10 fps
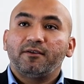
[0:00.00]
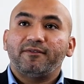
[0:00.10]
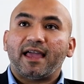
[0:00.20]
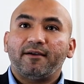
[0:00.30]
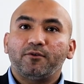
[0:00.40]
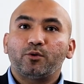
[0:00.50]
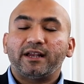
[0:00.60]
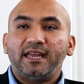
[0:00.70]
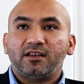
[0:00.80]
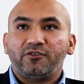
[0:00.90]
We have over
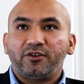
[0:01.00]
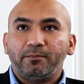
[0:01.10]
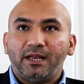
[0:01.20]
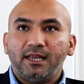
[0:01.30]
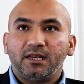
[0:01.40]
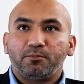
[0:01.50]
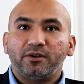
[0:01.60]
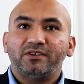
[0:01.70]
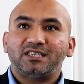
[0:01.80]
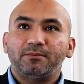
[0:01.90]
800 million
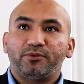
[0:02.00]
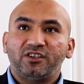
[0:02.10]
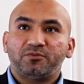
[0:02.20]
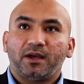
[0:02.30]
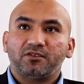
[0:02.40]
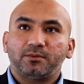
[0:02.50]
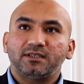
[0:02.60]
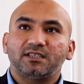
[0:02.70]
previously breached passwords